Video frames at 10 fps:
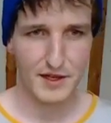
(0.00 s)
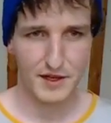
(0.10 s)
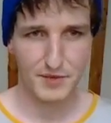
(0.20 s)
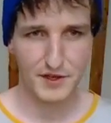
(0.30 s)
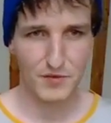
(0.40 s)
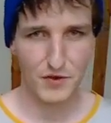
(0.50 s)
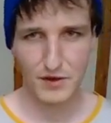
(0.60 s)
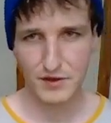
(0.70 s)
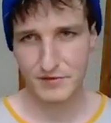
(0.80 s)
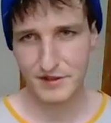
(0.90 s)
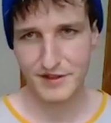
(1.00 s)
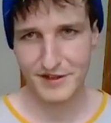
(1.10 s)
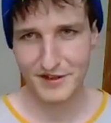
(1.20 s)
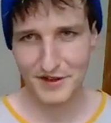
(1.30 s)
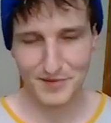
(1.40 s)
a bit more
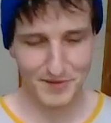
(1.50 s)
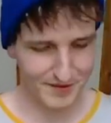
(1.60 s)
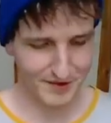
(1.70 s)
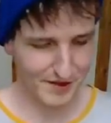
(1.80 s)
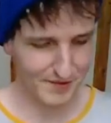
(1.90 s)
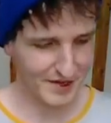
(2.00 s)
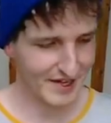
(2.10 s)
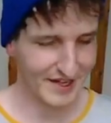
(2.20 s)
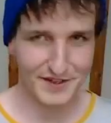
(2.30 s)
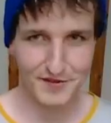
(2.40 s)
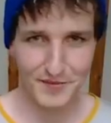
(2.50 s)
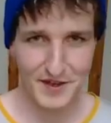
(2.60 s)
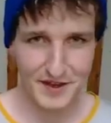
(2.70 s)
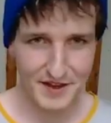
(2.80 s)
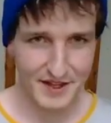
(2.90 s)
complicated for me.